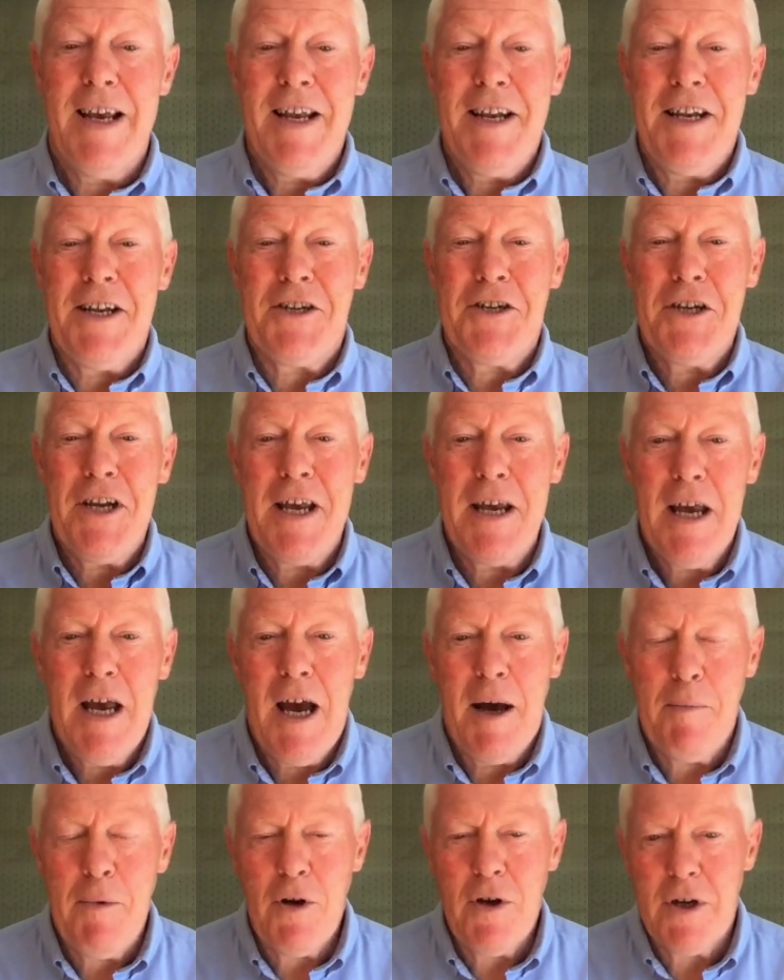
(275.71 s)
Now today,
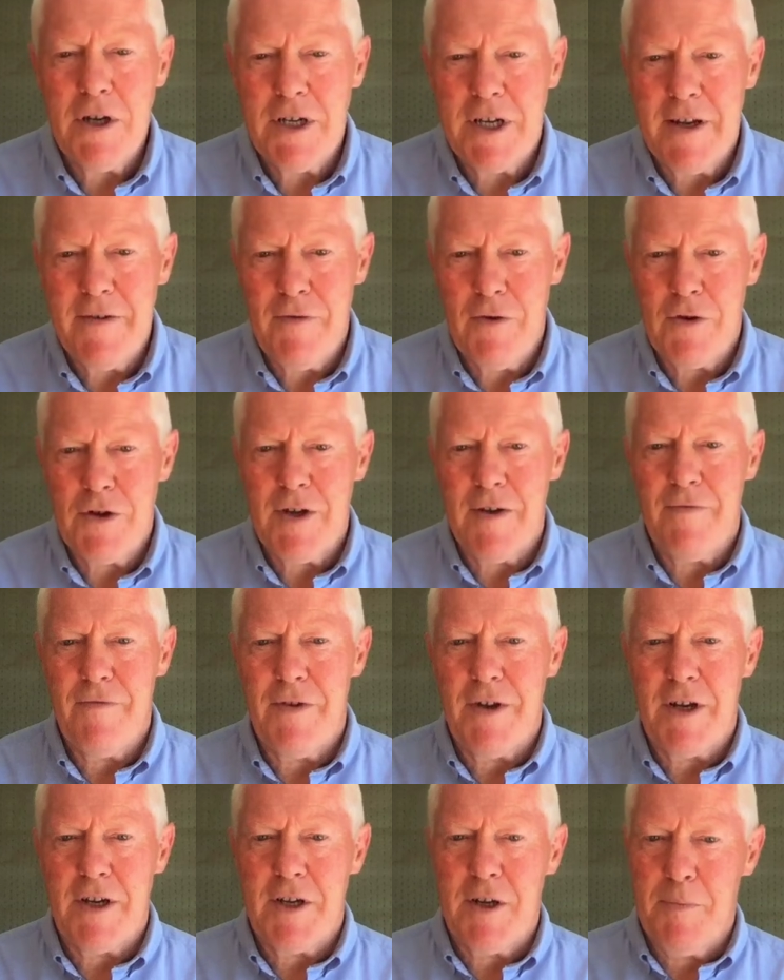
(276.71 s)
I'm not going to give you
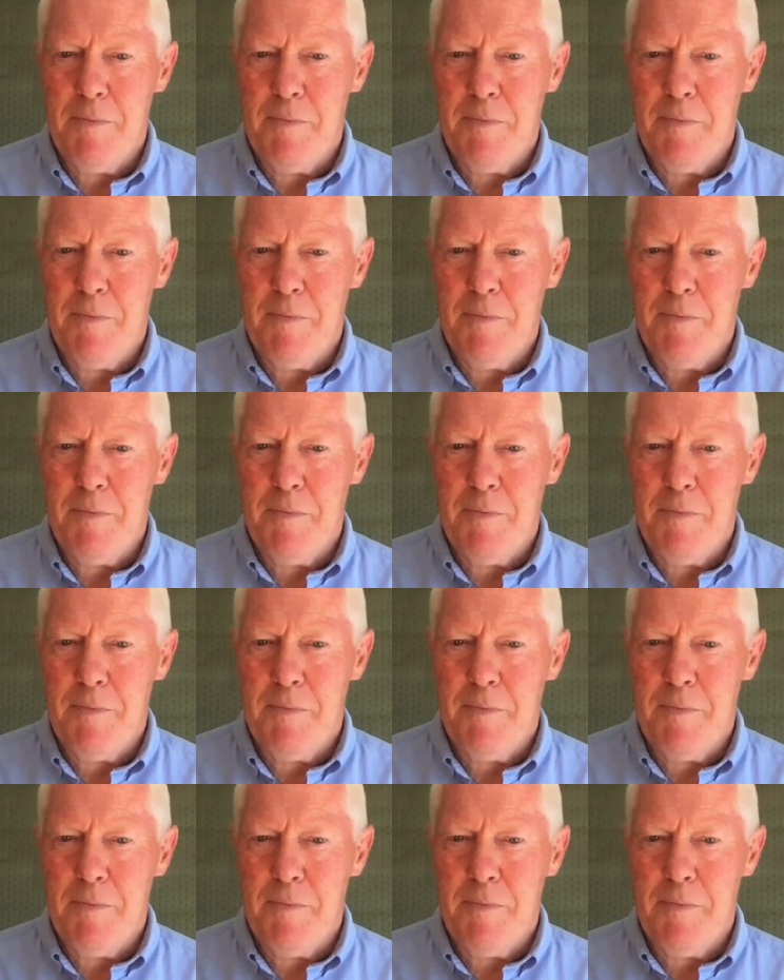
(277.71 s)
something to